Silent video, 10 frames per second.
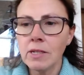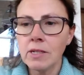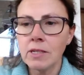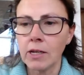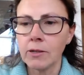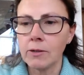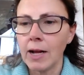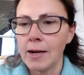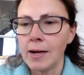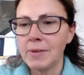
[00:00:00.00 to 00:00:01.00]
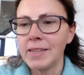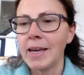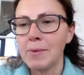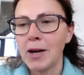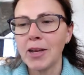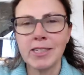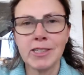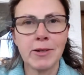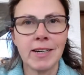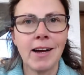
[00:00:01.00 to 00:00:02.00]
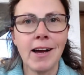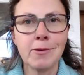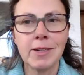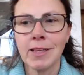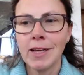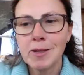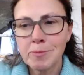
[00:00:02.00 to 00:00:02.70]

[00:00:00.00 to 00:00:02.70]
So yeah, okay, Joanne, I will,